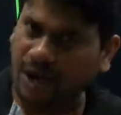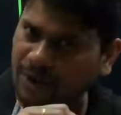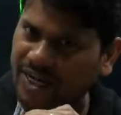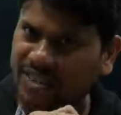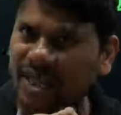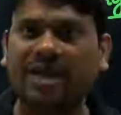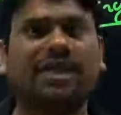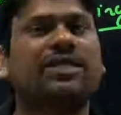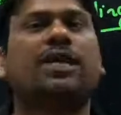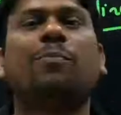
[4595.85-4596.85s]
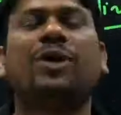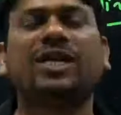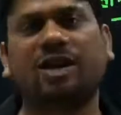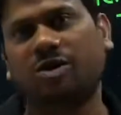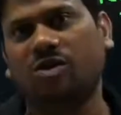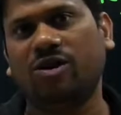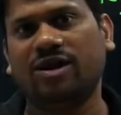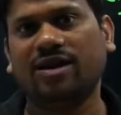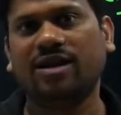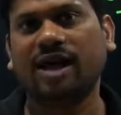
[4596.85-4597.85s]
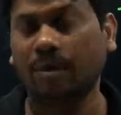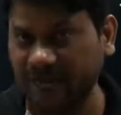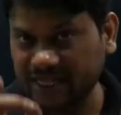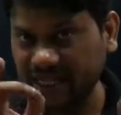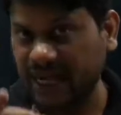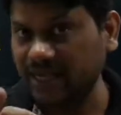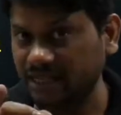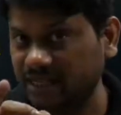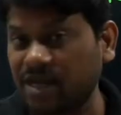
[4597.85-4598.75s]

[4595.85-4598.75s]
our SCR is completely on. And